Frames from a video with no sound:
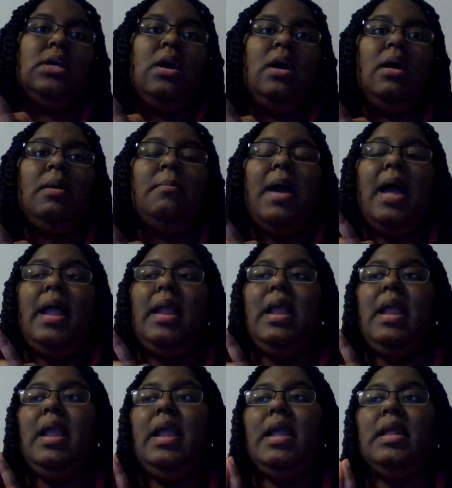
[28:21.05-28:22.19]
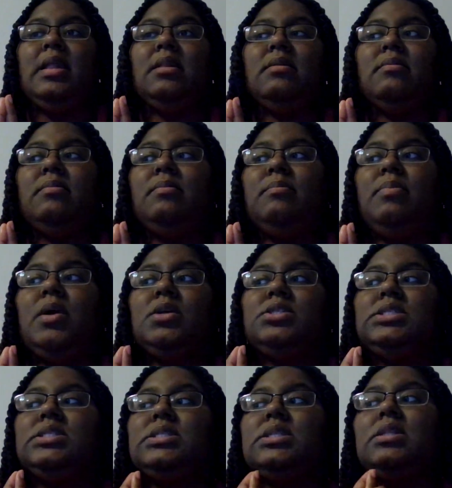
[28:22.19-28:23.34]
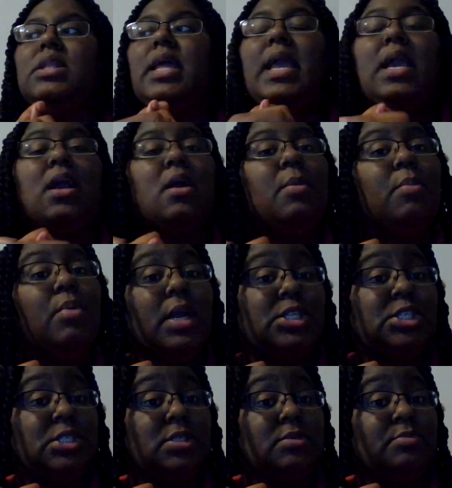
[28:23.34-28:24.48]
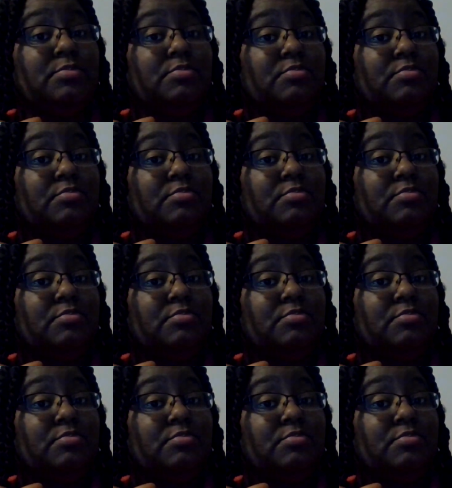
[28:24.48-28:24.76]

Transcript: Um, I had purchased leg compression,